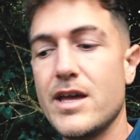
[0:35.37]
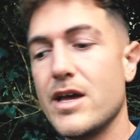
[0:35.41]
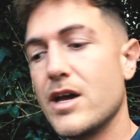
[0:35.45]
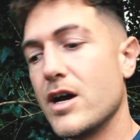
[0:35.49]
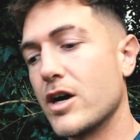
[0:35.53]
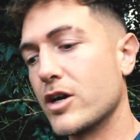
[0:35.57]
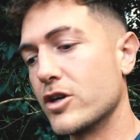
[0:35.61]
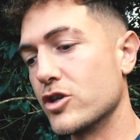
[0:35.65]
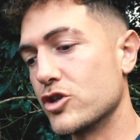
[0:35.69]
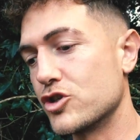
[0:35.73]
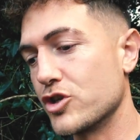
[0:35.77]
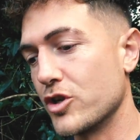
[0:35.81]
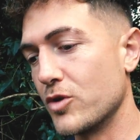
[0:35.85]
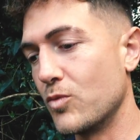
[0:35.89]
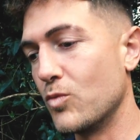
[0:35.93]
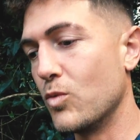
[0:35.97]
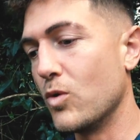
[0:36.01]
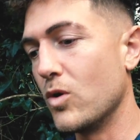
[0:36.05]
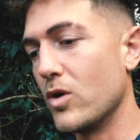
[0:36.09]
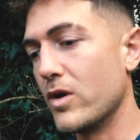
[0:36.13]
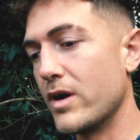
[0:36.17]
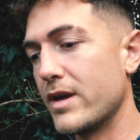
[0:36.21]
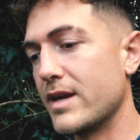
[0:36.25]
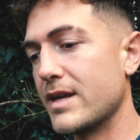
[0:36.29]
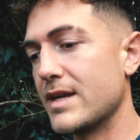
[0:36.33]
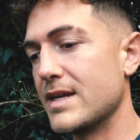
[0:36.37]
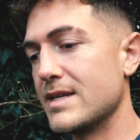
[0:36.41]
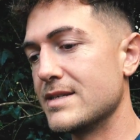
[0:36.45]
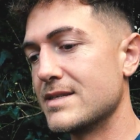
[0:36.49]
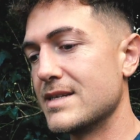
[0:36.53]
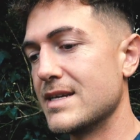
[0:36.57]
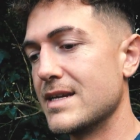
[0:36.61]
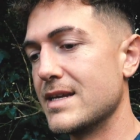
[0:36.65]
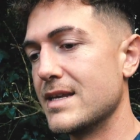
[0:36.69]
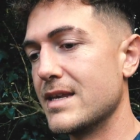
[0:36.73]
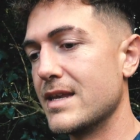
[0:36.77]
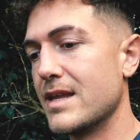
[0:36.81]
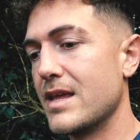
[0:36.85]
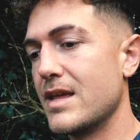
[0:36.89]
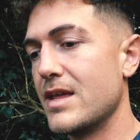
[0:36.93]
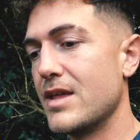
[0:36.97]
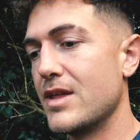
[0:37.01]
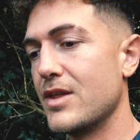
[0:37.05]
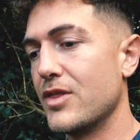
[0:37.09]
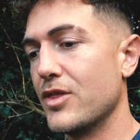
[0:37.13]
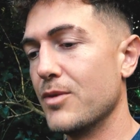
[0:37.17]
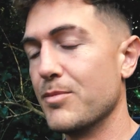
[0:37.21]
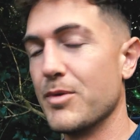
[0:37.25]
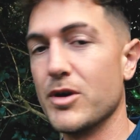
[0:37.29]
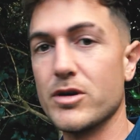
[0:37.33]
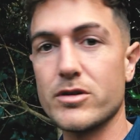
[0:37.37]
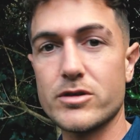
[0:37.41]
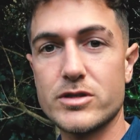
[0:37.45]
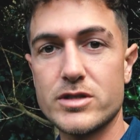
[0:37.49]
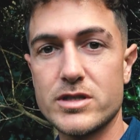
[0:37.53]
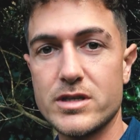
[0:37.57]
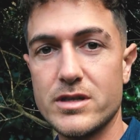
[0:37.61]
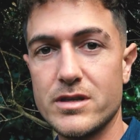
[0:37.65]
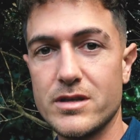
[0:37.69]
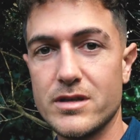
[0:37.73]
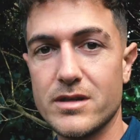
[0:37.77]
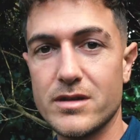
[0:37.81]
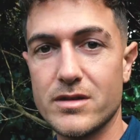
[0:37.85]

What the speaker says: I'm going to show you what is in the box,